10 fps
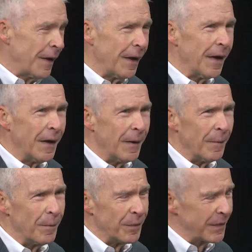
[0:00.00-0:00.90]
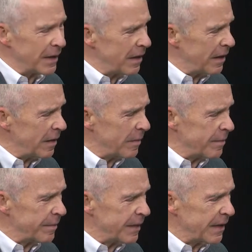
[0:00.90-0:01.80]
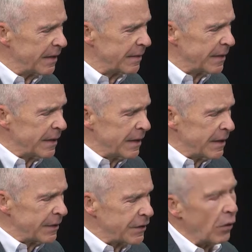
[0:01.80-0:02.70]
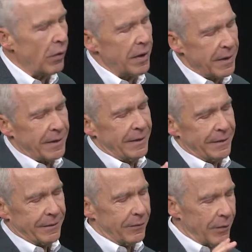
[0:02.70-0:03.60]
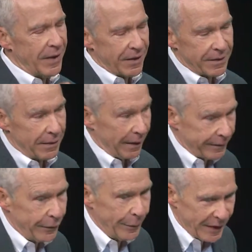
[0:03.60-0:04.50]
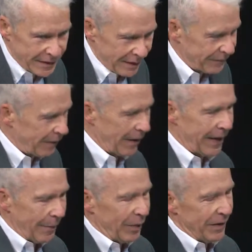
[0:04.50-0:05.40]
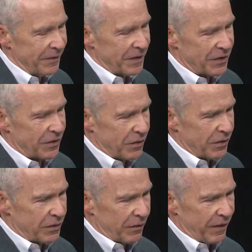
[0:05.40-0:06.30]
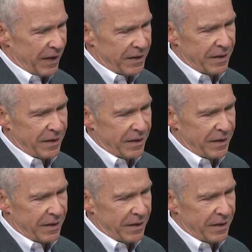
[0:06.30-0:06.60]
Um, um, so uh, we get like two minutes left here. I can't believe this is going so fast.